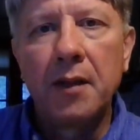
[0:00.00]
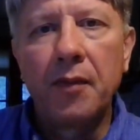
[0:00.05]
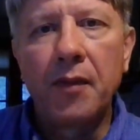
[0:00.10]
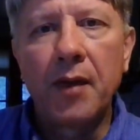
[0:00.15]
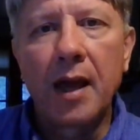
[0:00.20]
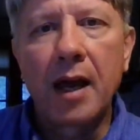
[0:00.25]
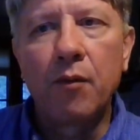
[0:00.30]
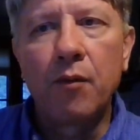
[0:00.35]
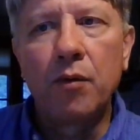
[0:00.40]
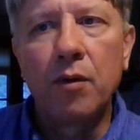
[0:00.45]

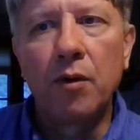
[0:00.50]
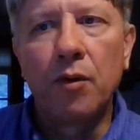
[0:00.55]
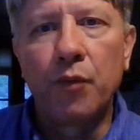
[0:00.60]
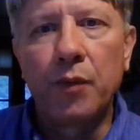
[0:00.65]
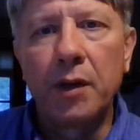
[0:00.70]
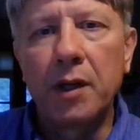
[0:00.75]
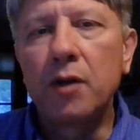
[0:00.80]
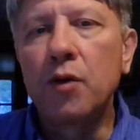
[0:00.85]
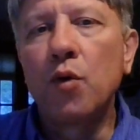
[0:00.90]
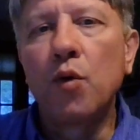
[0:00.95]
that will
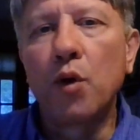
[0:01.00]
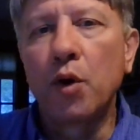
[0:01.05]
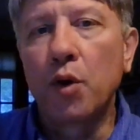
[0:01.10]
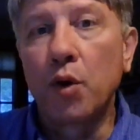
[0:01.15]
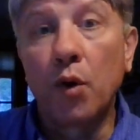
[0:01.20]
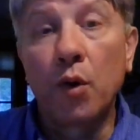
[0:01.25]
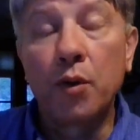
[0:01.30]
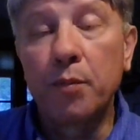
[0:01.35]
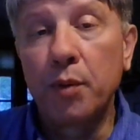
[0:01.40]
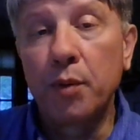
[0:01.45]
record
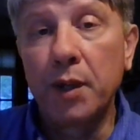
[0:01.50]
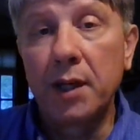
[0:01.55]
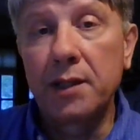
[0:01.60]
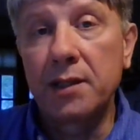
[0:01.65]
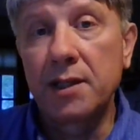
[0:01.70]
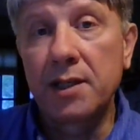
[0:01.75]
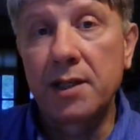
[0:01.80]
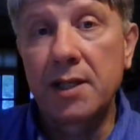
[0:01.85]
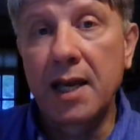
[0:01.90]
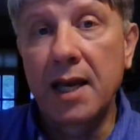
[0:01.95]
all the
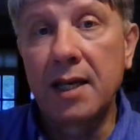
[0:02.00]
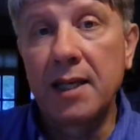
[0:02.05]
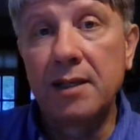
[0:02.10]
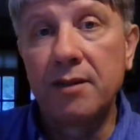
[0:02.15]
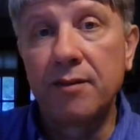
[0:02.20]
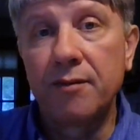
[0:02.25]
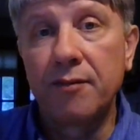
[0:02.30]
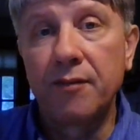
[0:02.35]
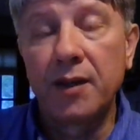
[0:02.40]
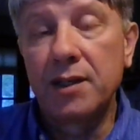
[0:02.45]
places that
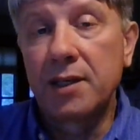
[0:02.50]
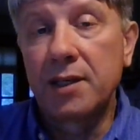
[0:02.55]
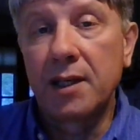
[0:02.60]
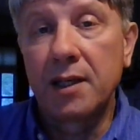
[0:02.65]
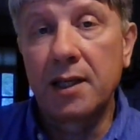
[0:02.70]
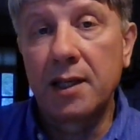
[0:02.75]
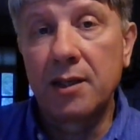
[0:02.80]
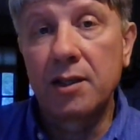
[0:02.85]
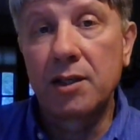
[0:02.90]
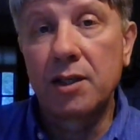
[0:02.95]
he's
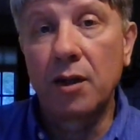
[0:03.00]
visited?